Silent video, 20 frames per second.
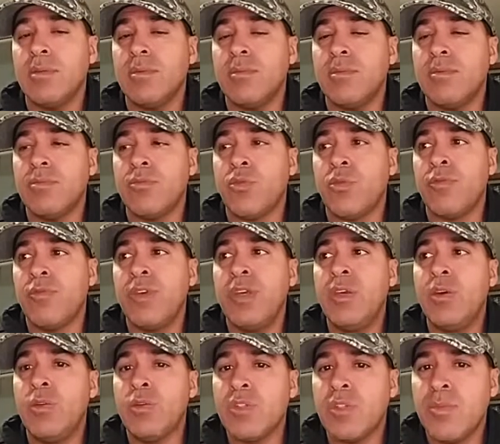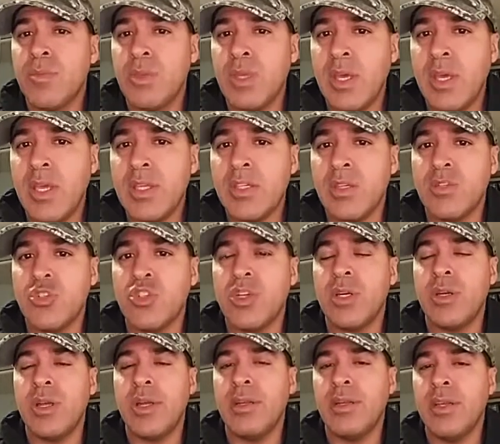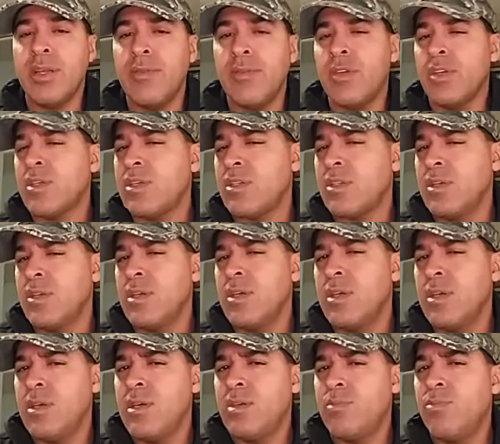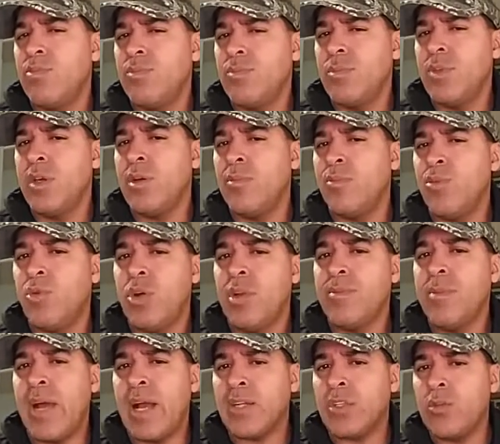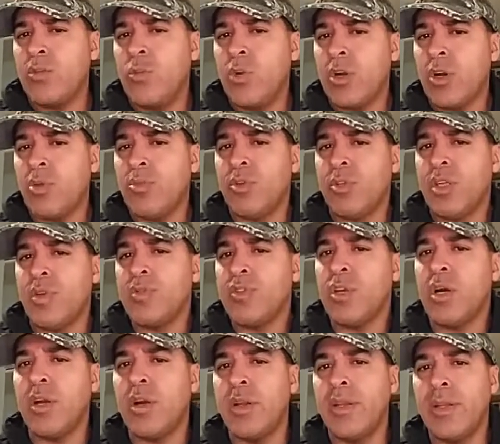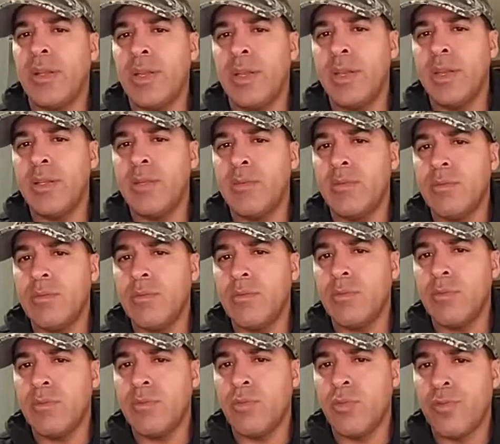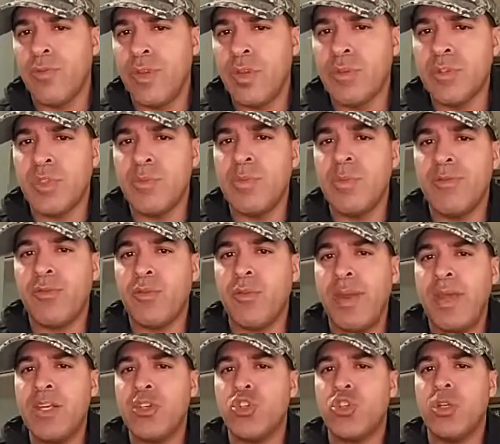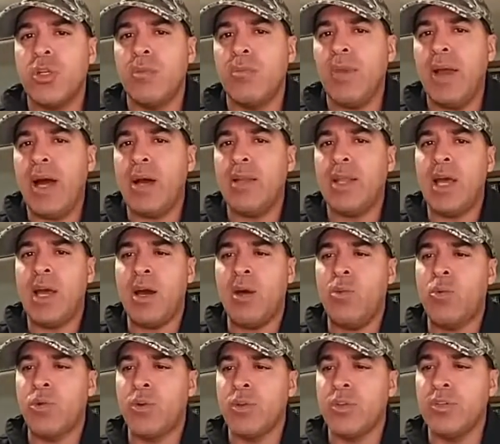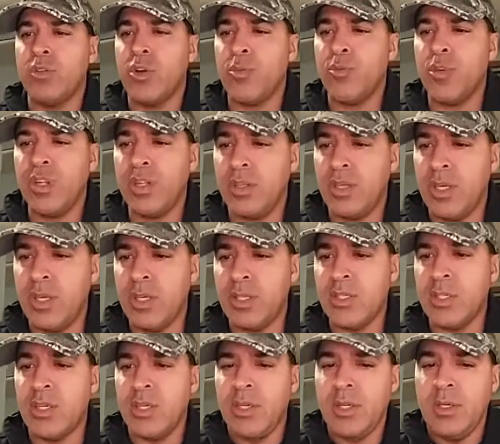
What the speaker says: reveal some things and share and give us, point back to what our beliefs are and reveal some information about how we're interpreting things.